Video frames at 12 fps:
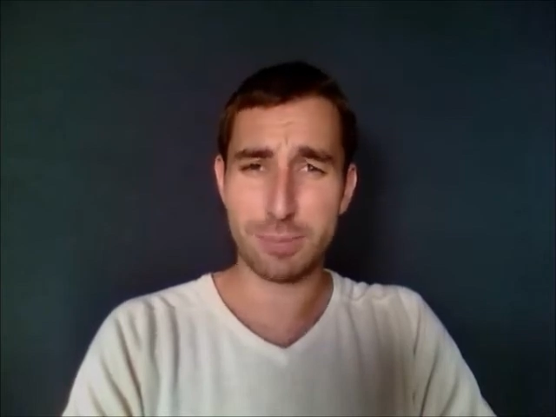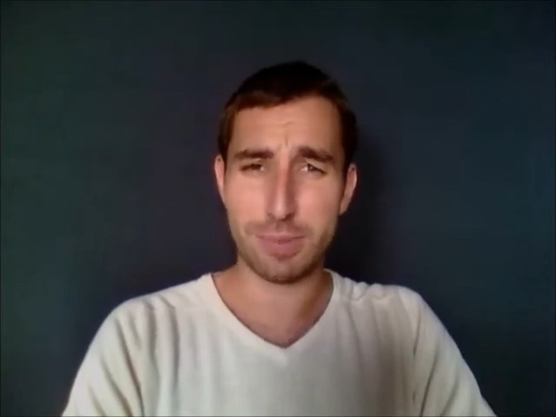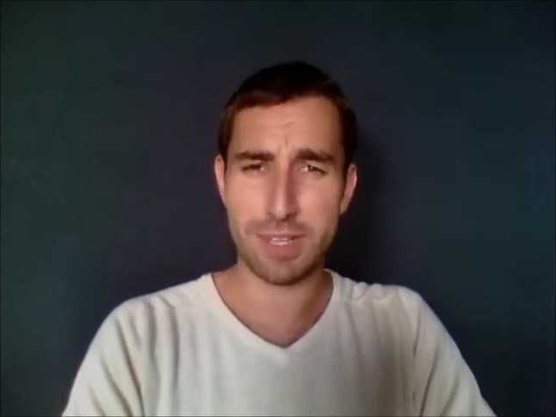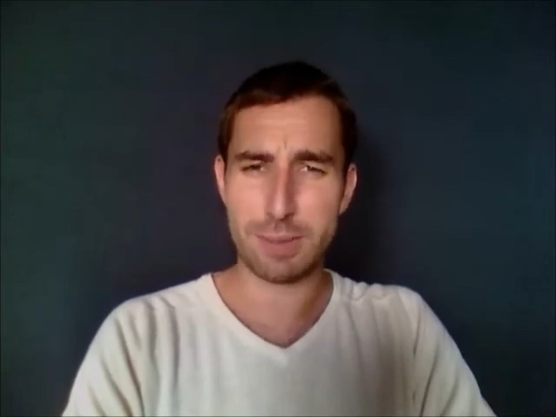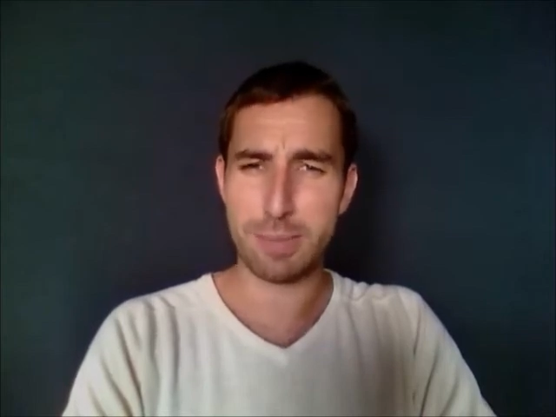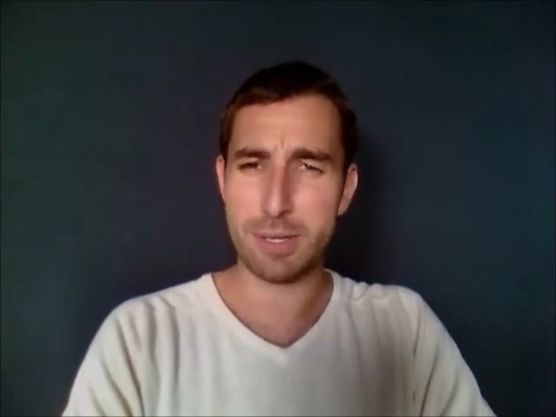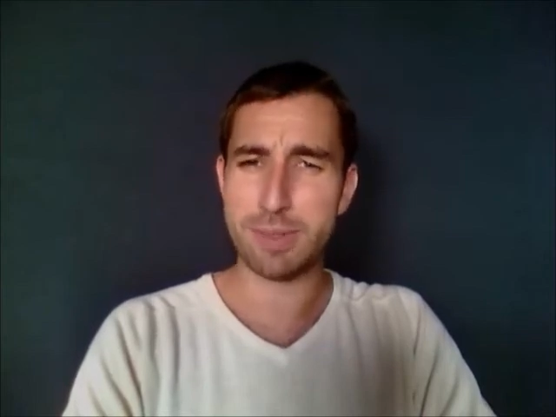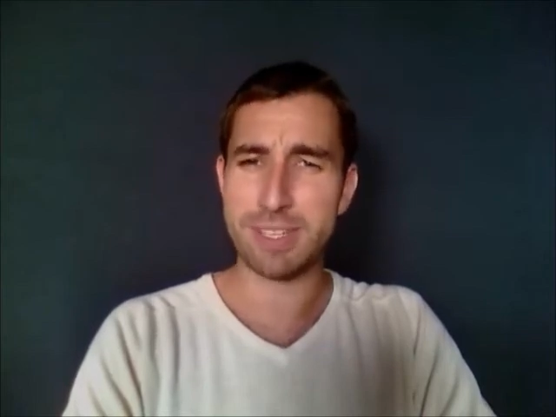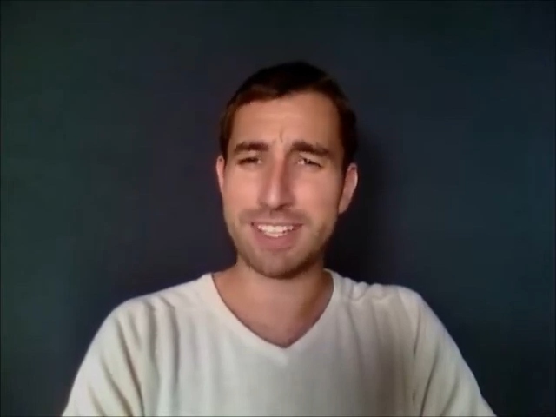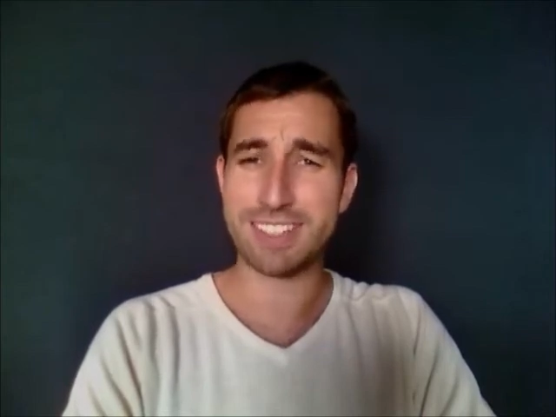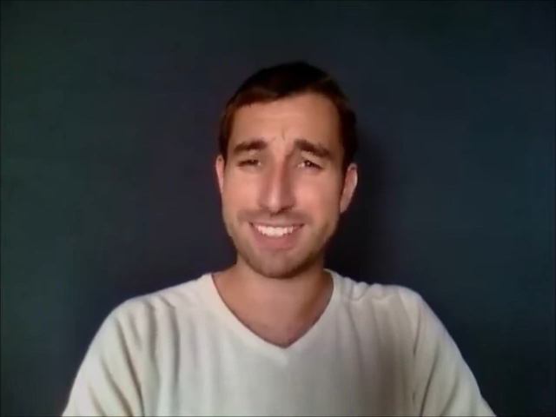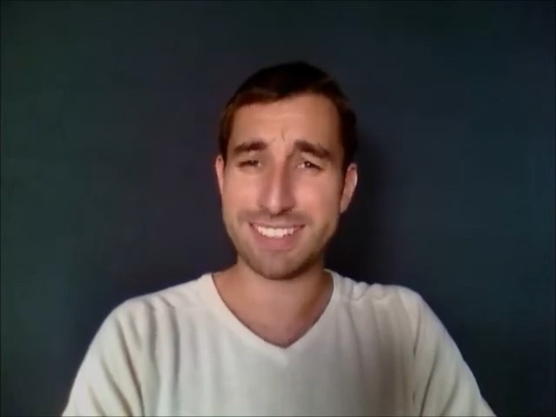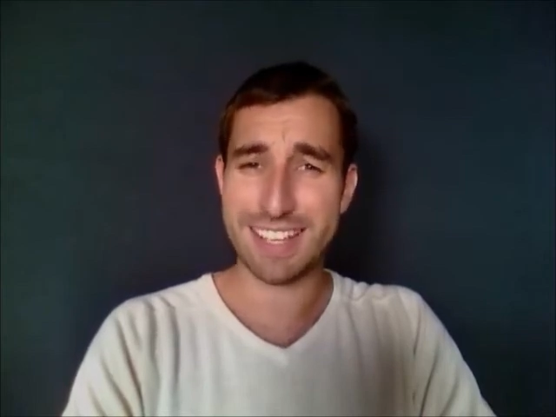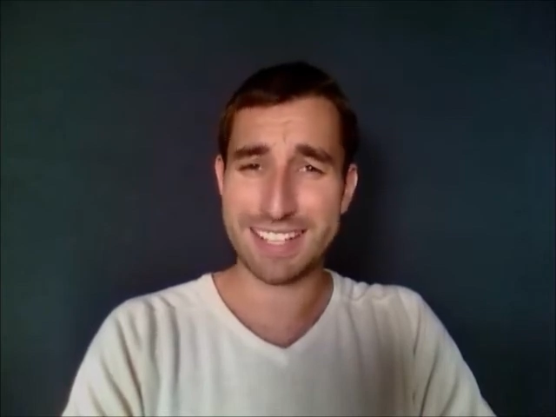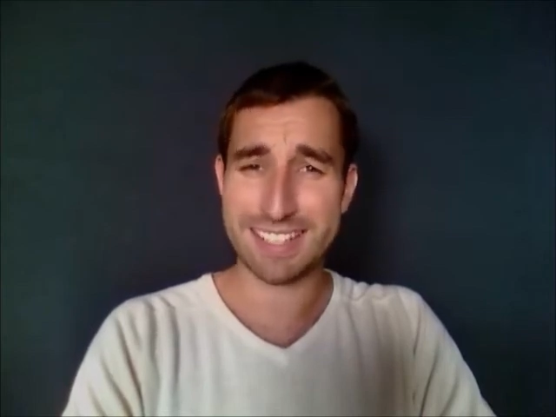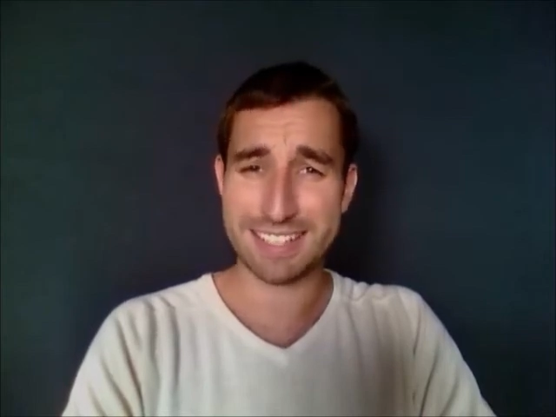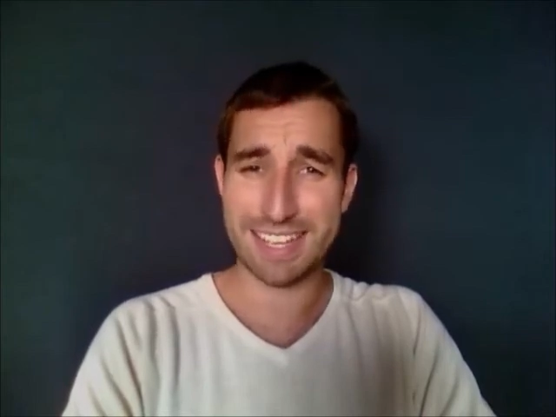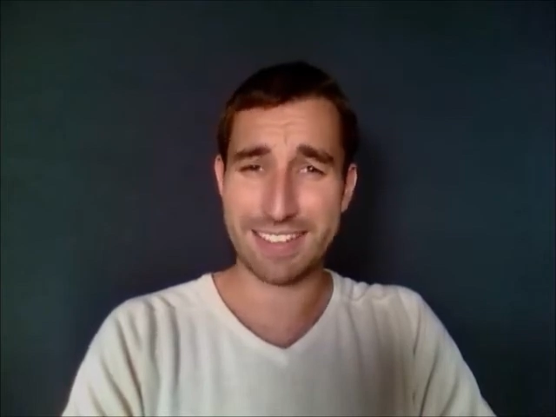but they billed me
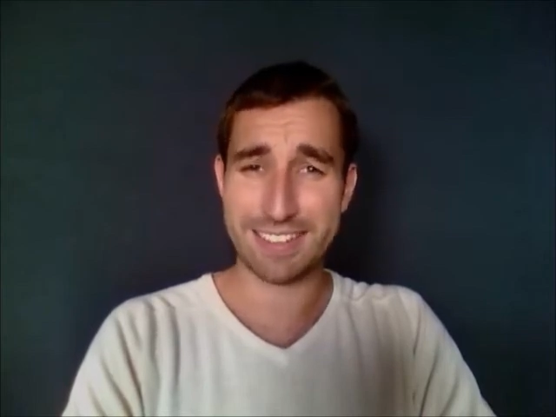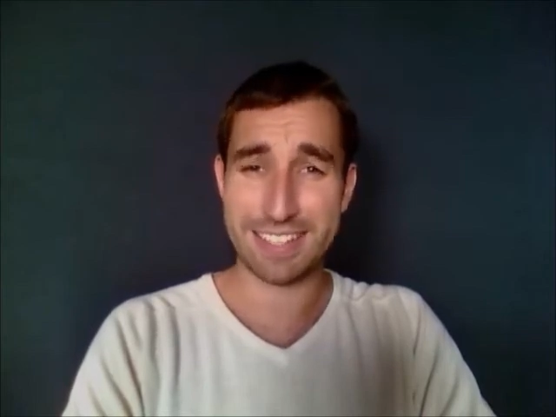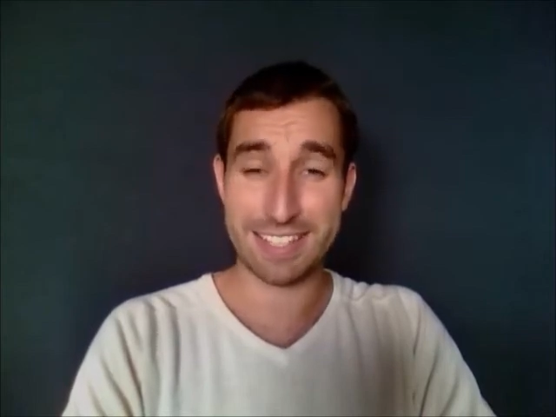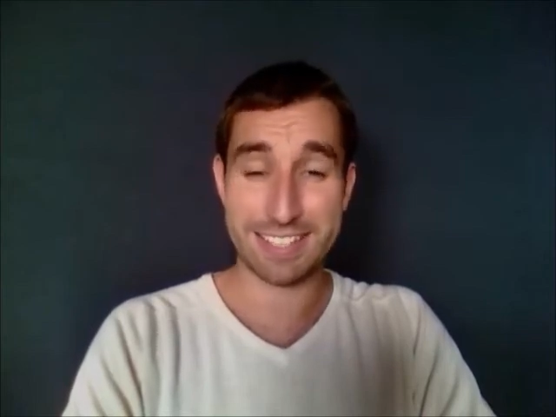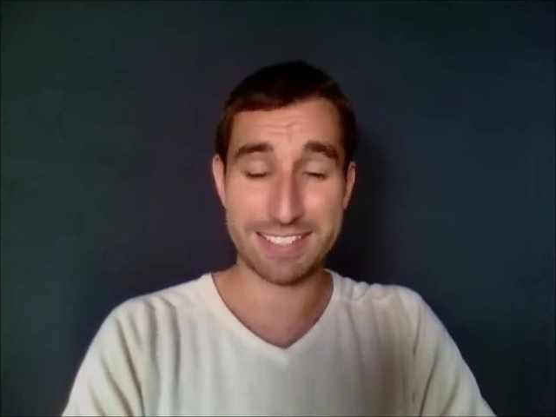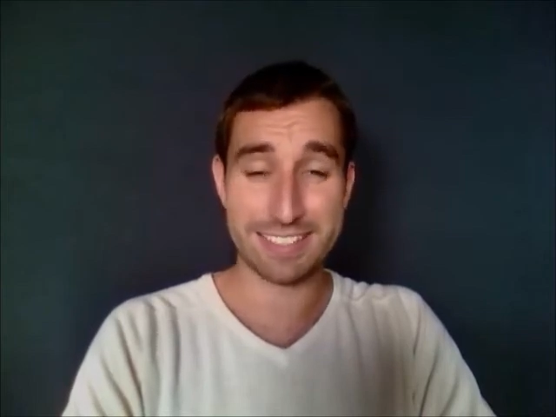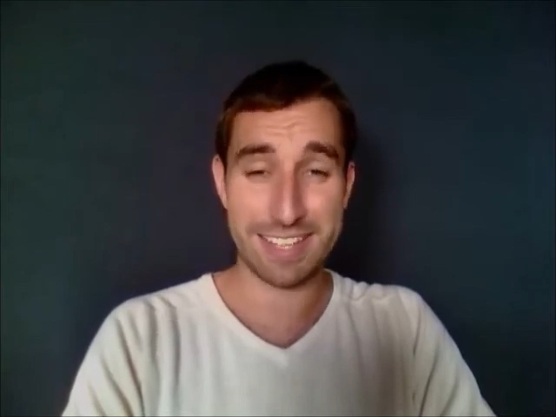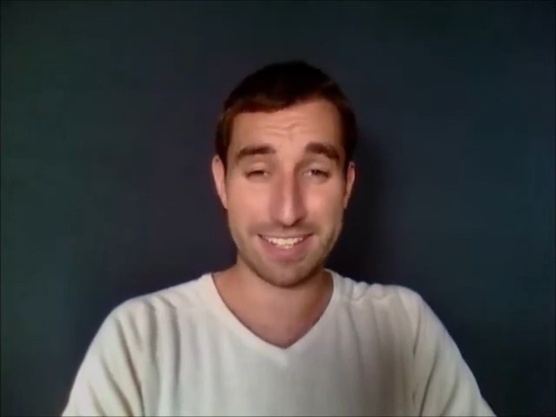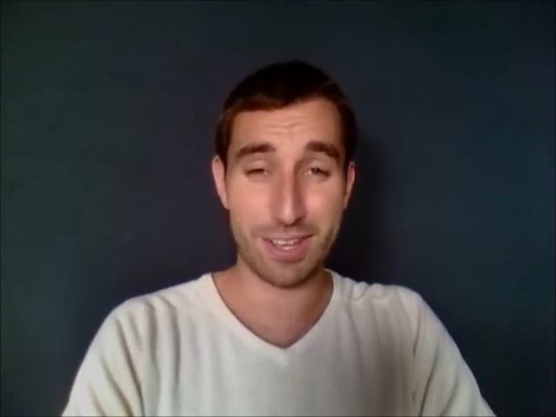exactly how the lady said